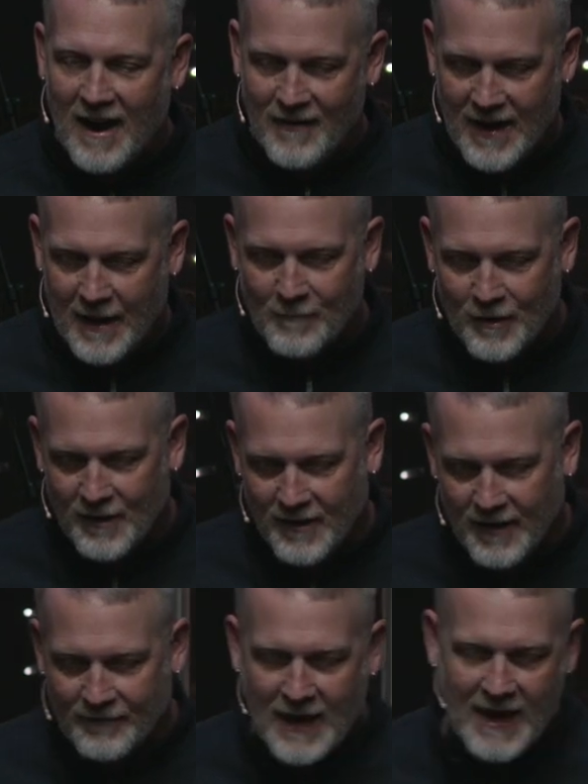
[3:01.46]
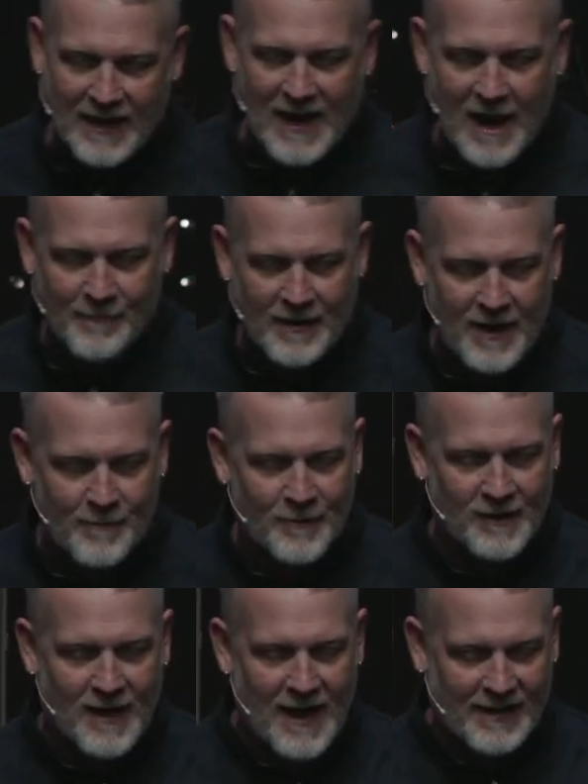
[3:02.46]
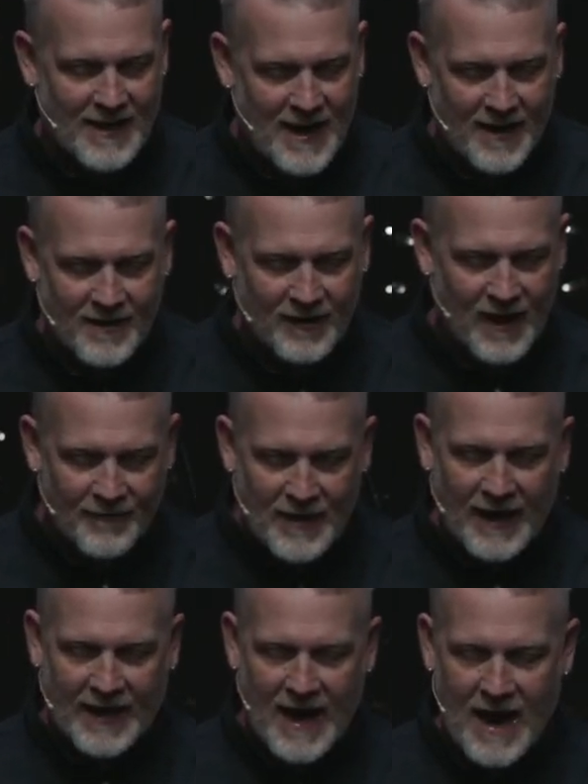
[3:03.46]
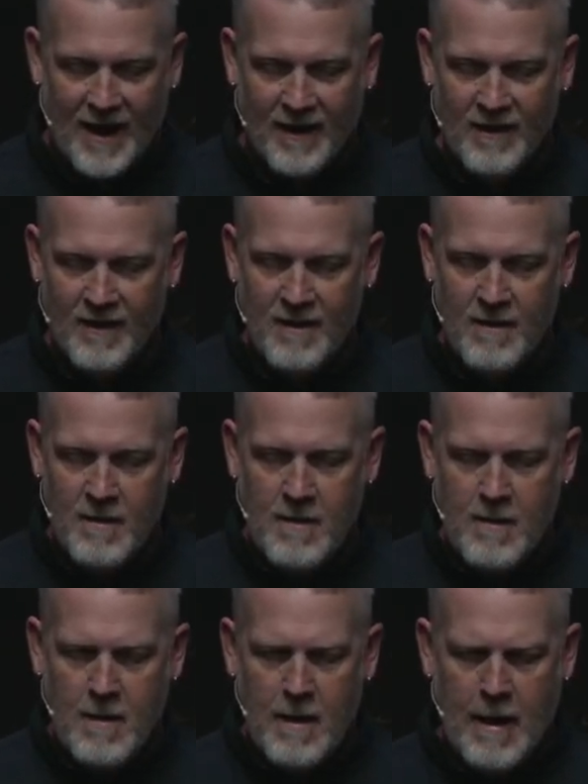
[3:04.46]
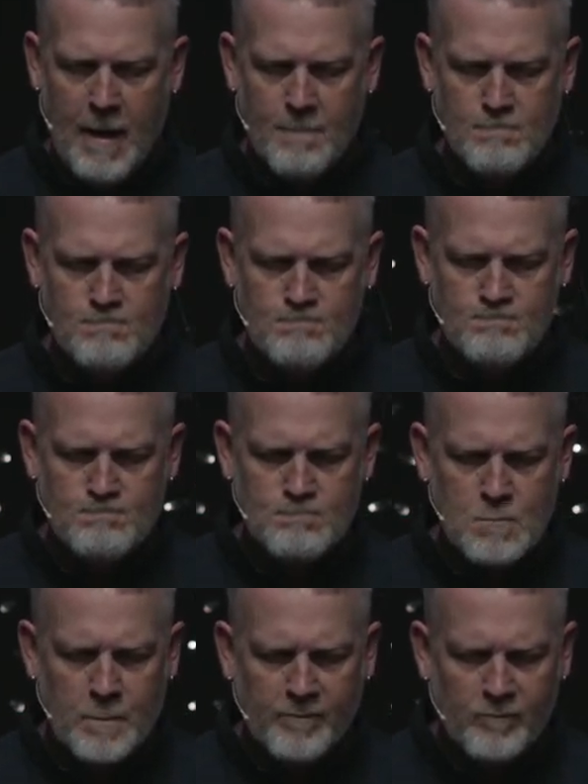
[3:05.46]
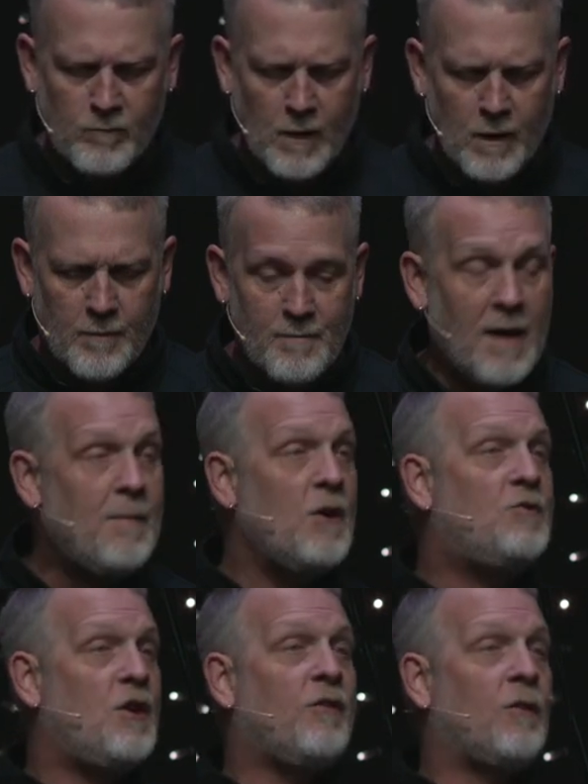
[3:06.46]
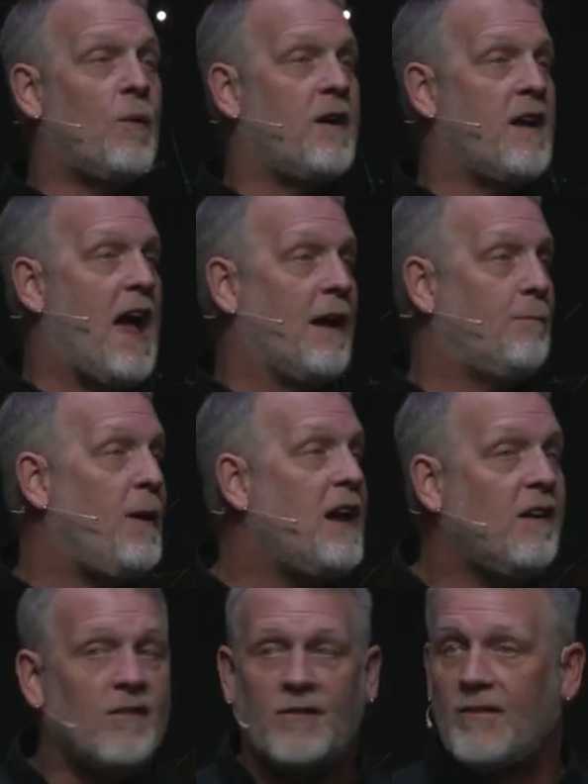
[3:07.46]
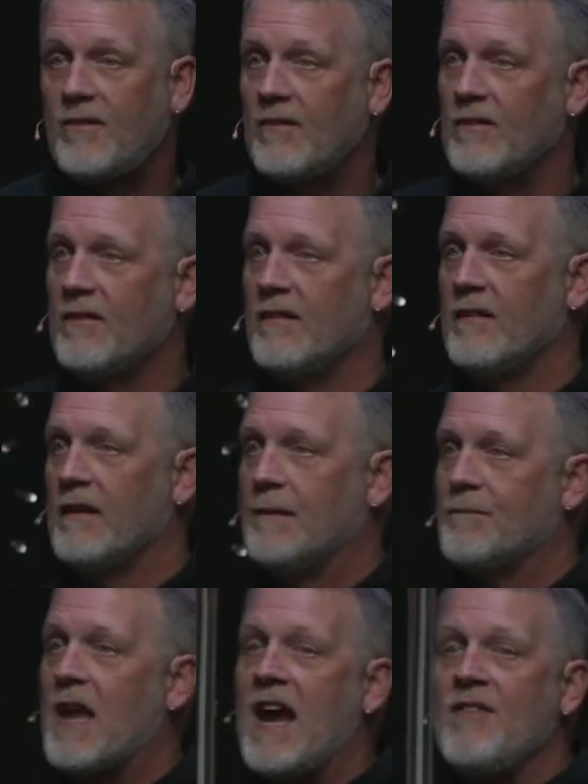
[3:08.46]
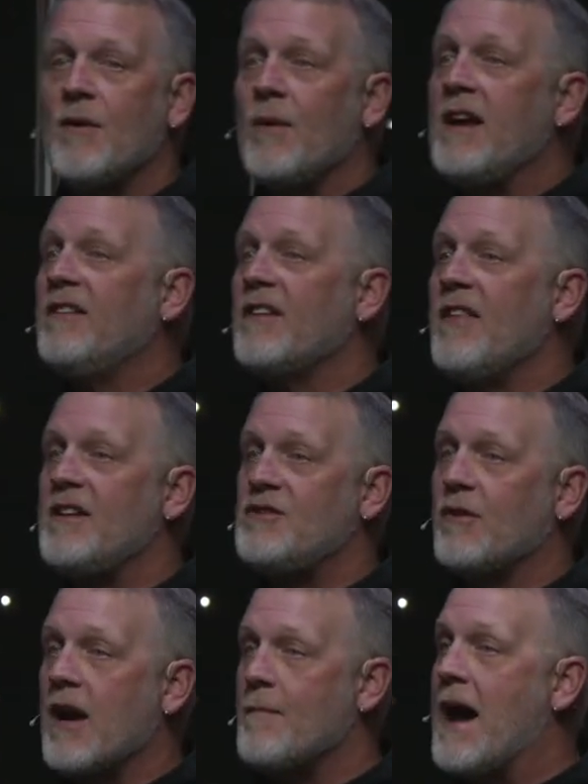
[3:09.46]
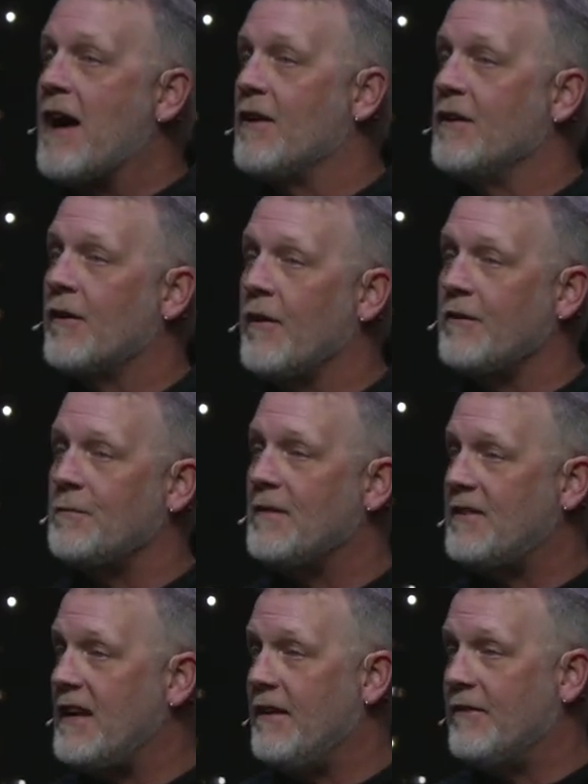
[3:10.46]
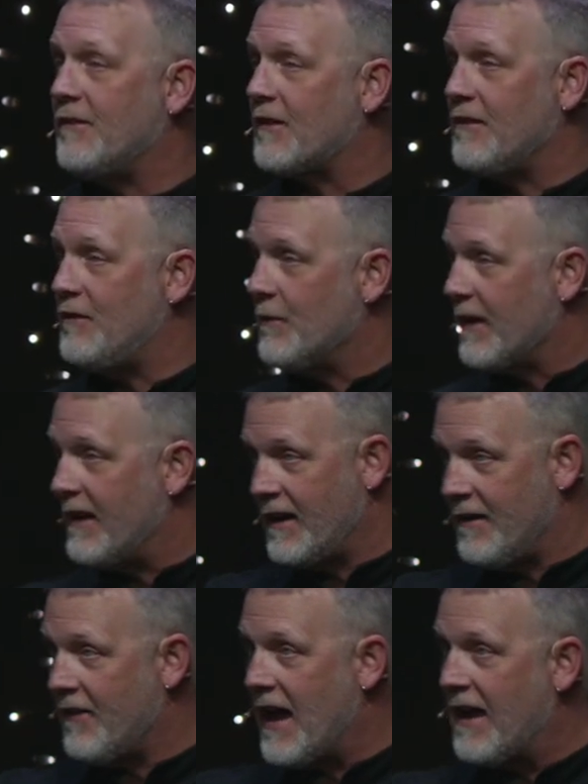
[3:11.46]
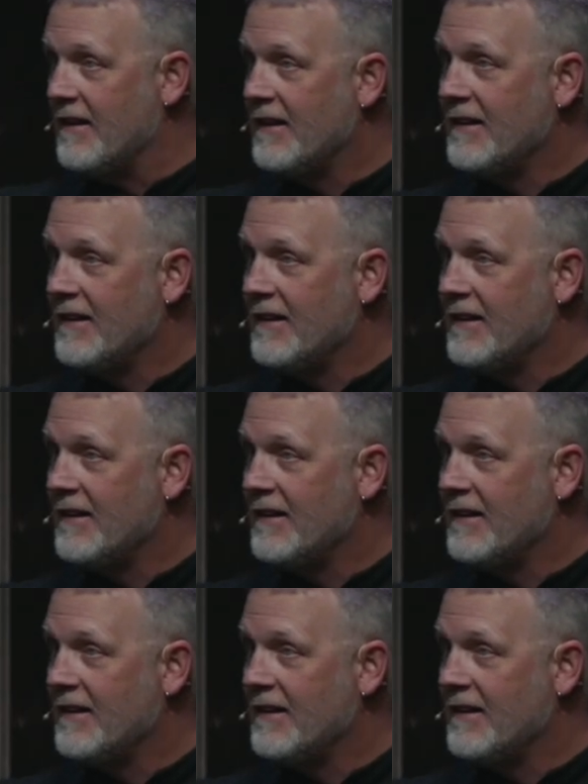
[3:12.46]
neighborhood. I've got a guy in my neighborhood like that. Love that guy. Um, maybe you choose a word like peace. And the reason that you come out on a Christmas Eve is because you want to hear that